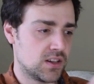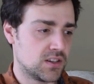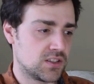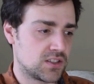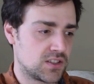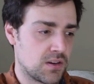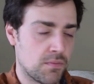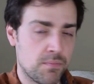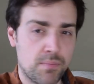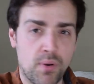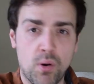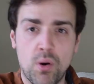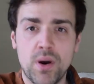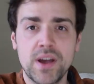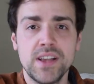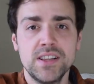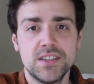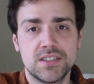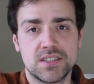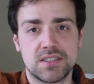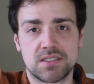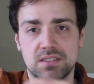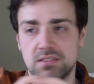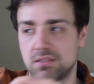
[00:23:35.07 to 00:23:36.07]
some
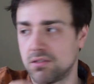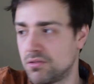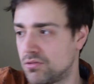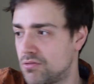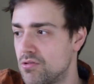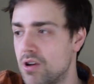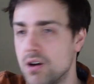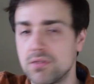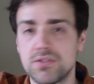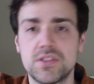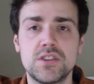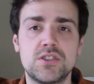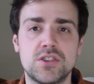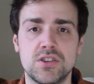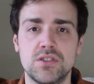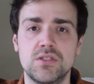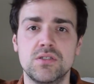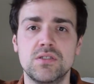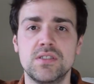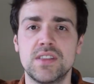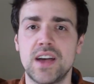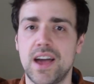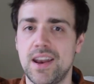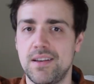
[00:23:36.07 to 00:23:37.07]
points throughout the
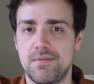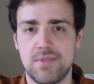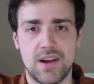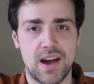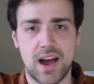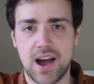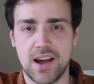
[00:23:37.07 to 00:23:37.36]
tune that,